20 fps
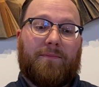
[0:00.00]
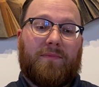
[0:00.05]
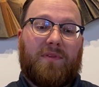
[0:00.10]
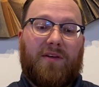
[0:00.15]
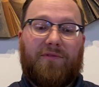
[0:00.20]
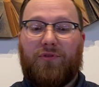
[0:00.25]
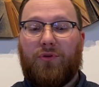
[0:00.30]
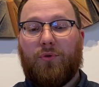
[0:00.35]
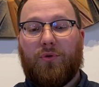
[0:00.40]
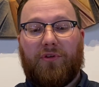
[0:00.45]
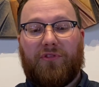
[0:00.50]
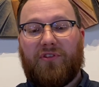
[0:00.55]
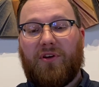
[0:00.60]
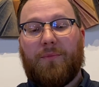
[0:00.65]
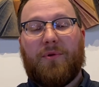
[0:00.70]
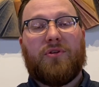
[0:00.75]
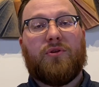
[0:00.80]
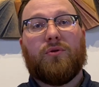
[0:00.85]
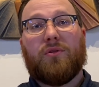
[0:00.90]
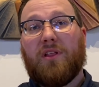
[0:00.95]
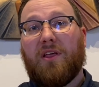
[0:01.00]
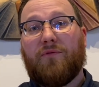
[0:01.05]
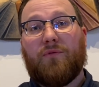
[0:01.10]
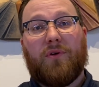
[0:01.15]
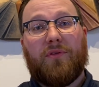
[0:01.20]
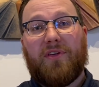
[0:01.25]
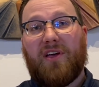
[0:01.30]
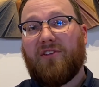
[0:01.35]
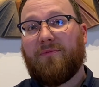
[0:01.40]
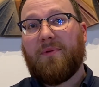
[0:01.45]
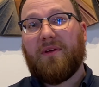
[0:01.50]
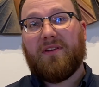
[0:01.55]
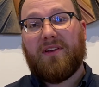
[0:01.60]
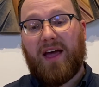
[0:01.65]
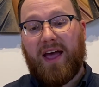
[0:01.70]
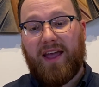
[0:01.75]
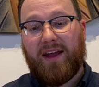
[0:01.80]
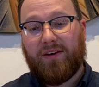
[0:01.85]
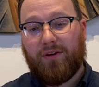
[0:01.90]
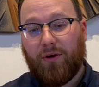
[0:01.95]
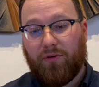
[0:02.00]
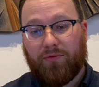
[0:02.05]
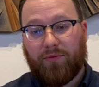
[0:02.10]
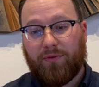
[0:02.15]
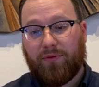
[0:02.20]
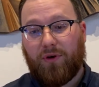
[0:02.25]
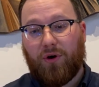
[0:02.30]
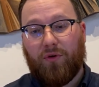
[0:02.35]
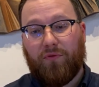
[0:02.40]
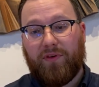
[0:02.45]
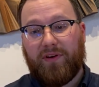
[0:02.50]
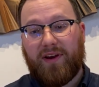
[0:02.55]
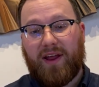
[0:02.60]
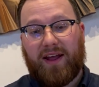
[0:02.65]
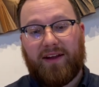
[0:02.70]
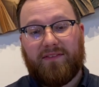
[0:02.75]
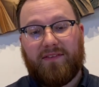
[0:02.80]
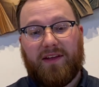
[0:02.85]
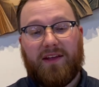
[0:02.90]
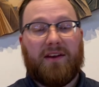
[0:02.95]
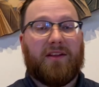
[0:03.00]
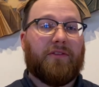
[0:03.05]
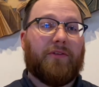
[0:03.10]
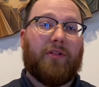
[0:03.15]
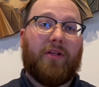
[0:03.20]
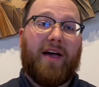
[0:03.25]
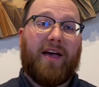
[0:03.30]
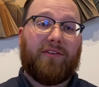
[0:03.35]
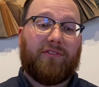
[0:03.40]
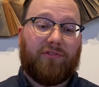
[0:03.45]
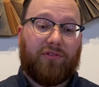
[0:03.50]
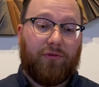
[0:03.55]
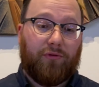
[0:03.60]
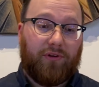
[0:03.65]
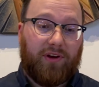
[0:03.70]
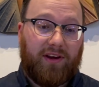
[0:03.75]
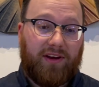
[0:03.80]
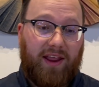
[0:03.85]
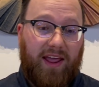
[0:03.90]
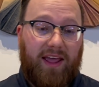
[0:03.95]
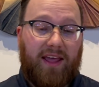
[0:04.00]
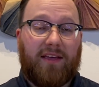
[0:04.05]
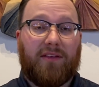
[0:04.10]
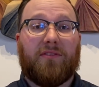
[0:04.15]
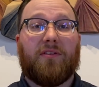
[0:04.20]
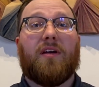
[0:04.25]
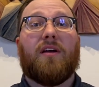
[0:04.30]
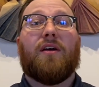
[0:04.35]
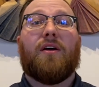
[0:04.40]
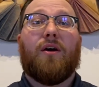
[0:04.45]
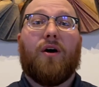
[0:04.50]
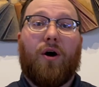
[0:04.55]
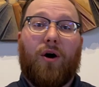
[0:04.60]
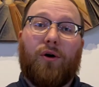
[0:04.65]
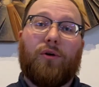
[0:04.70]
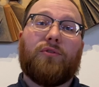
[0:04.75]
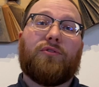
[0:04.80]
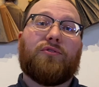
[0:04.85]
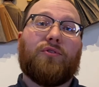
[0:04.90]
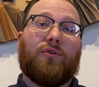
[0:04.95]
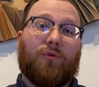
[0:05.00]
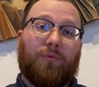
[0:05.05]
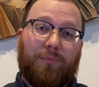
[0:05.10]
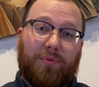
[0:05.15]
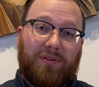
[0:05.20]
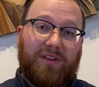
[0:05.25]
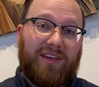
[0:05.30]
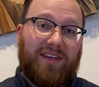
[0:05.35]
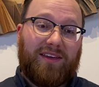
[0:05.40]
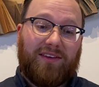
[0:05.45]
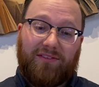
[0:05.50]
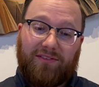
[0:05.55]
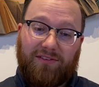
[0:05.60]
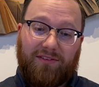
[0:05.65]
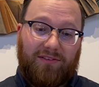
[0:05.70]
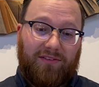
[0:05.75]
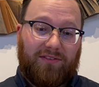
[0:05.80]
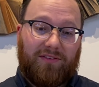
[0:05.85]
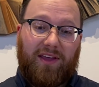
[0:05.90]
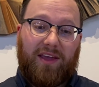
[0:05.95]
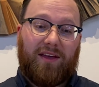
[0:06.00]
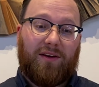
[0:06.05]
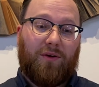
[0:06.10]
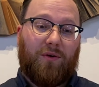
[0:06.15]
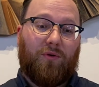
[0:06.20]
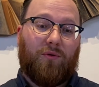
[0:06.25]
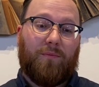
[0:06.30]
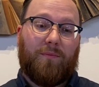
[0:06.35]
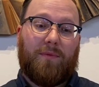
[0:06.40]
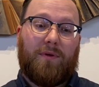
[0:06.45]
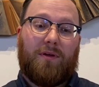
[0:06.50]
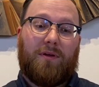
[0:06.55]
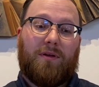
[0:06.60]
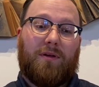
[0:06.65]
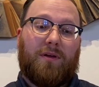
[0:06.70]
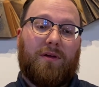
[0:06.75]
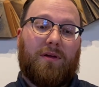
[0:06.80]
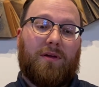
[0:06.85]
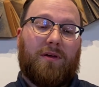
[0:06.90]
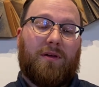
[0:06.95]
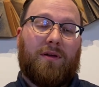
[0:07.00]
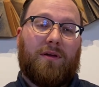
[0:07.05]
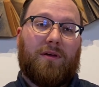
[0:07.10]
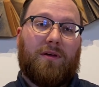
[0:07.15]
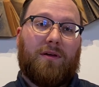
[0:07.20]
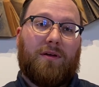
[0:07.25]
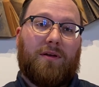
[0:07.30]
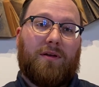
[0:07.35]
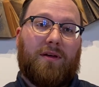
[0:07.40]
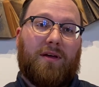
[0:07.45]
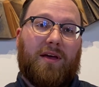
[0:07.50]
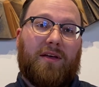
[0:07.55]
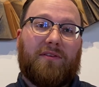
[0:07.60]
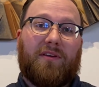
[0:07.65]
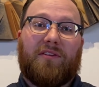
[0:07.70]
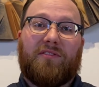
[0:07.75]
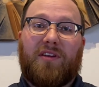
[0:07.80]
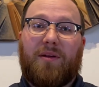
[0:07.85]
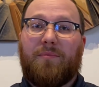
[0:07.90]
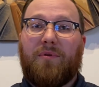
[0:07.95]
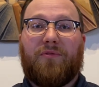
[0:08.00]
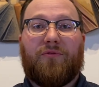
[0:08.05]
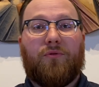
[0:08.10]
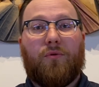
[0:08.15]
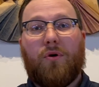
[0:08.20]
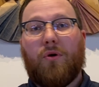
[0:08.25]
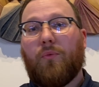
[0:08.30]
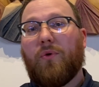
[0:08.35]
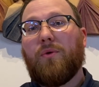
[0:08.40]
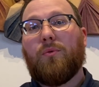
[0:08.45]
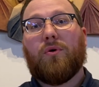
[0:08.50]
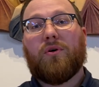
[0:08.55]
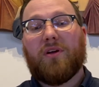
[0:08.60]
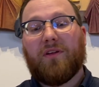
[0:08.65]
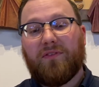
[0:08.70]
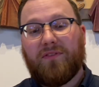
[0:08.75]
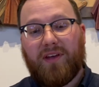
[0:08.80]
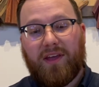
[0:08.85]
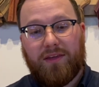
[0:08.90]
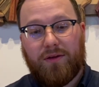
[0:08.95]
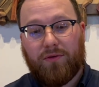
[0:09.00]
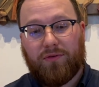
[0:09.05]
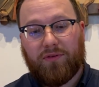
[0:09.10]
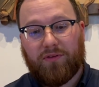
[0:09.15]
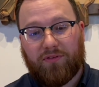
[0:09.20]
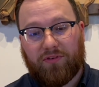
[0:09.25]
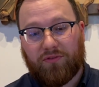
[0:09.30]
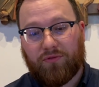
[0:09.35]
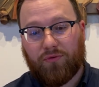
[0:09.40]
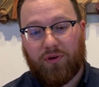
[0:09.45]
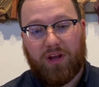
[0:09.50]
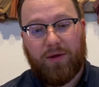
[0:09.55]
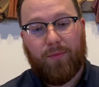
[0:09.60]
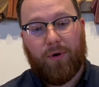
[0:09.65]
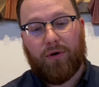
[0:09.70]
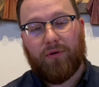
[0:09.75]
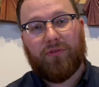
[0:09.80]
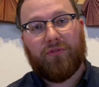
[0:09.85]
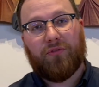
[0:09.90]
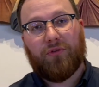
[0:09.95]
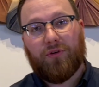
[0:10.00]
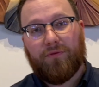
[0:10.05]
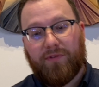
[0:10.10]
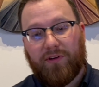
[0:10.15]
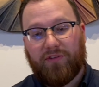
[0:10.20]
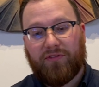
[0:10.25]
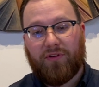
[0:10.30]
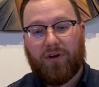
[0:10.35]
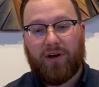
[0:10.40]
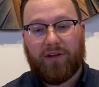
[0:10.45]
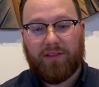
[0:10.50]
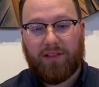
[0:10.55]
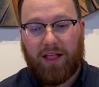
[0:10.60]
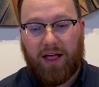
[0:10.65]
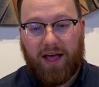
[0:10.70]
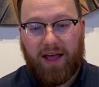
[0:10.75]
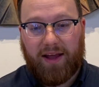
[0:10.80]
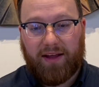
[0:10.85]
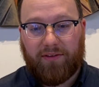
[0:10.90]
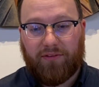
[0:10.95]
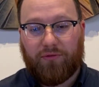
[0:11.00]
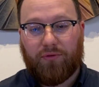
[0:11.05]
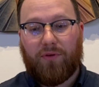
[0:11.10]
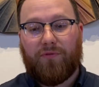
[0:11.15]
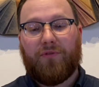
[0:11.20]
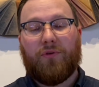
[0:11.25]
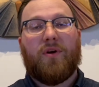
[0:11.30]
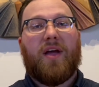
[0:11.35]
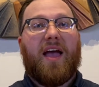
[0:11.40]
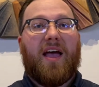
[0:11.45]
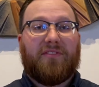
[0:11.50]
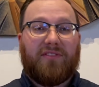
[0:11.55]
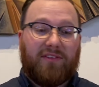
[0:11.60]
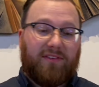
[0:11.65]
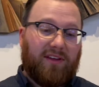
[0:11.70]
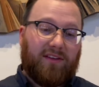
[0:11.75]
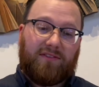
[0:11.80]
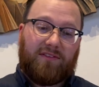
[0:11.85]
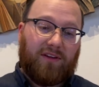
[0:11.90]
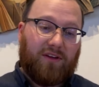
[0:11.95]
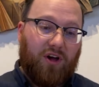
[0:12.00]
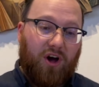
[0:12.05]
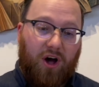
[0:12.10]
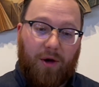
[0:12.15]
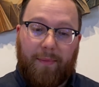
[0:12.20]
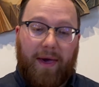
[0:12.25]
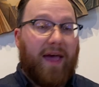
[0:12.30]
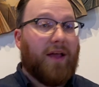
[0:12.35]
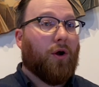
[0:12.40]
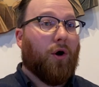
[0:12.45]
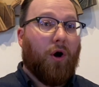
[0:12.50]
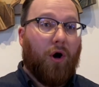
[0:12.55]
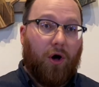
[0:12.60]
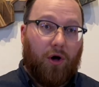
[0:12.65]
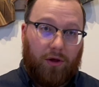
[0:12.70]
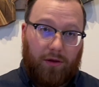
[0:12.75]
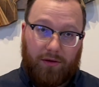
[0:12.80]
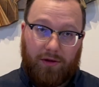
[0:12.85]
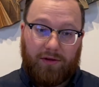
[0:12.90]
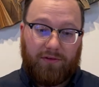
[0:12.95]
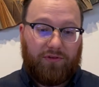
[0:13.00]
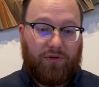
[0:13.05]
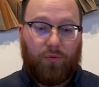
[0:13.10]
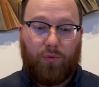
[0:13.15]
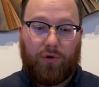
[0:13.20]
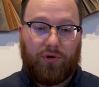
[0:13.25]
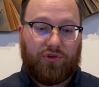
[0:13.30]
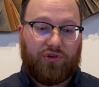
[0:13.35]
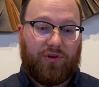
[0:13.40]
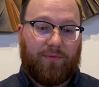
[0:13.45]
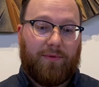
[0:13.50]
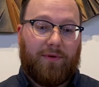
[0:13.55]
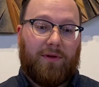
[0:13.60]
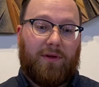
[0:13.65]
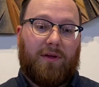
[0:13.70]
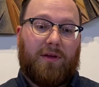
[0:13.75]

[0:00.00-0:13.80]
If you or someone you live with has been diagnosed with COVID-19 in the last 30 days, also please stay at home. As I said before, we will continue to stream our service online, so if you're hesitant to come at all to worship,